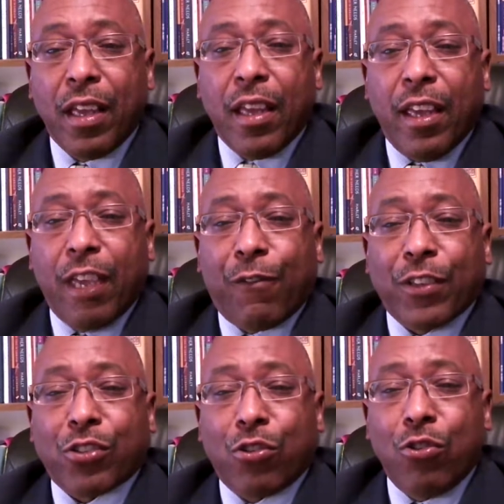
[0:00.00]
If a
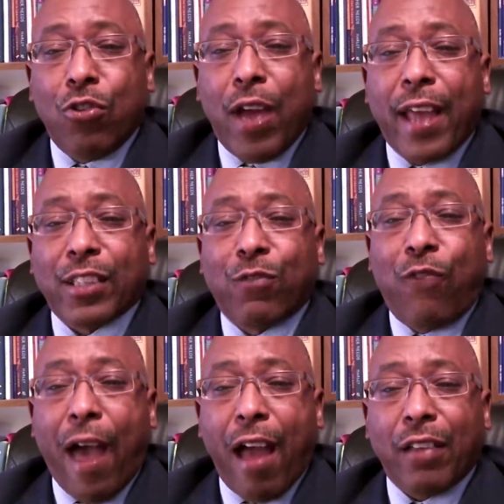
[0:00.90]
school has
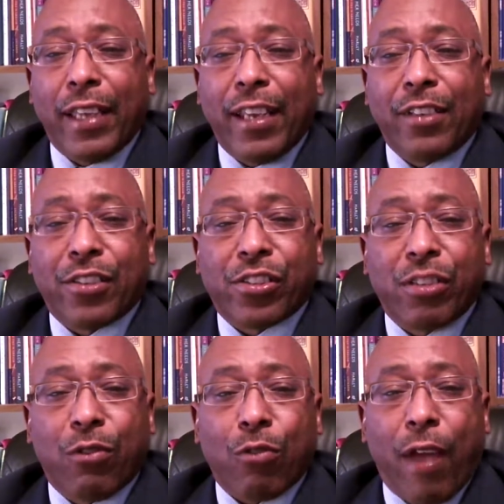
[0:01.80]
violated the
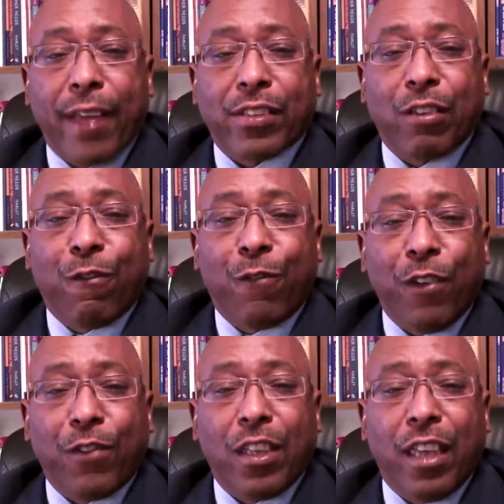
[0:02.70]
civil rights of
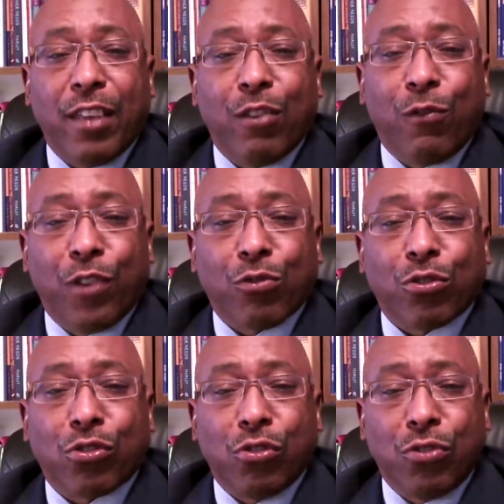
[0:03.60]
50 individual
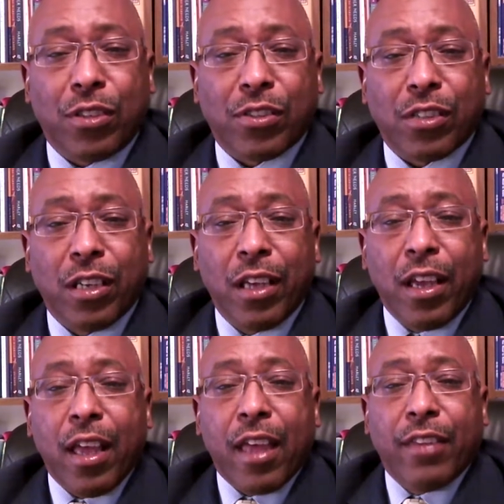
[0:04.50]
students,
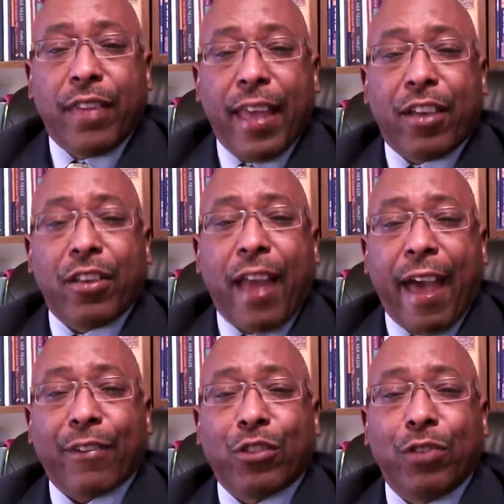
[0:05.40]
they could
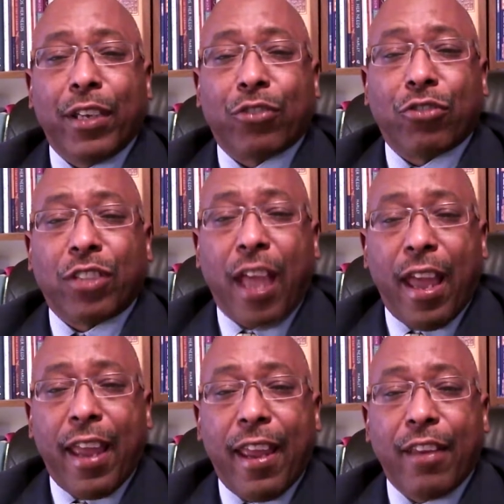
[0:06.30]
have to
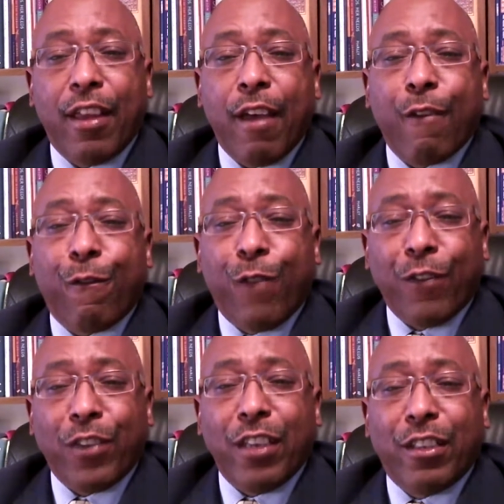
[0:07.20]
entertain
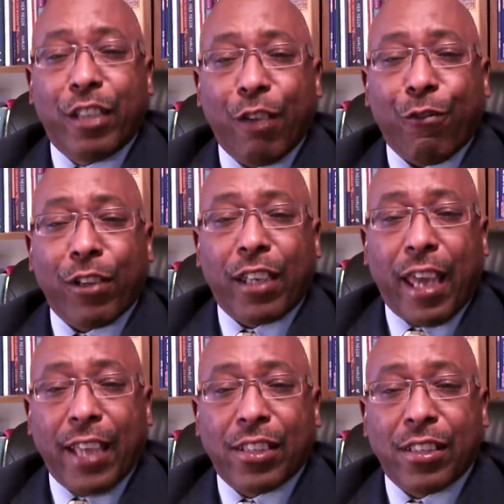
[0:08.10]
50 different
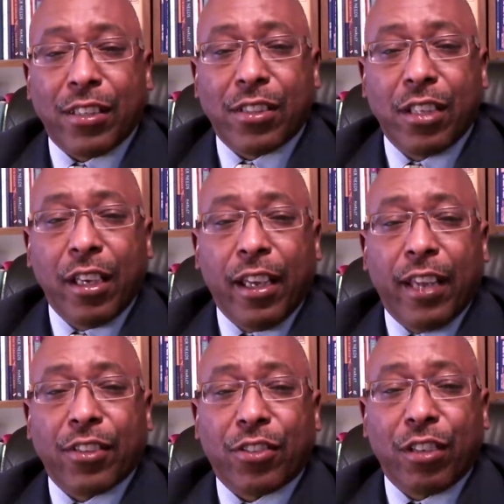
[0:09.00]
cases
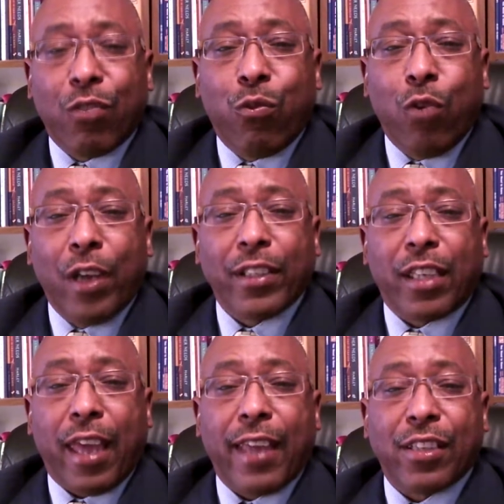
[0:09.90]
instead of one
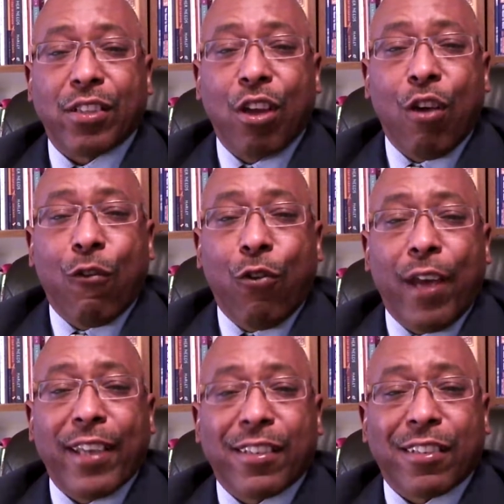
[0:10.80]
case for
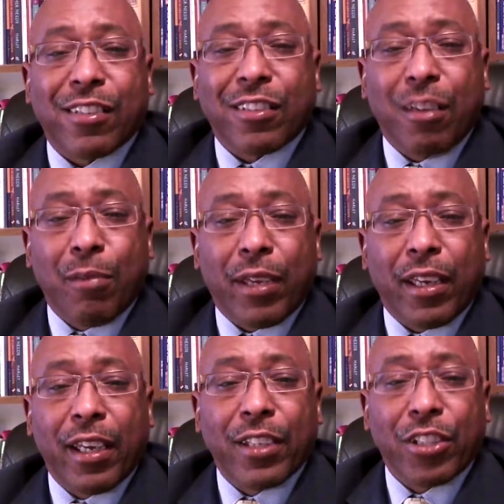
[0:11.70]
a systemic
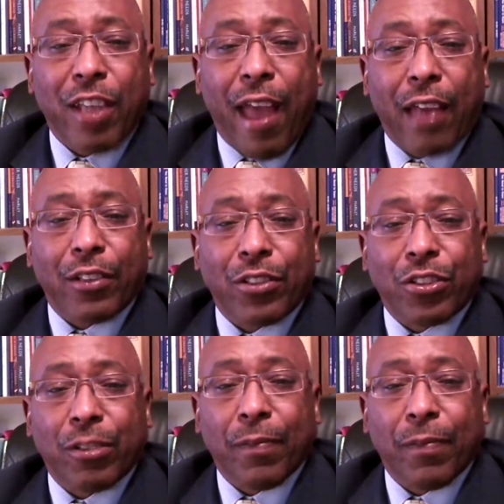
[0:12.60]
challenge.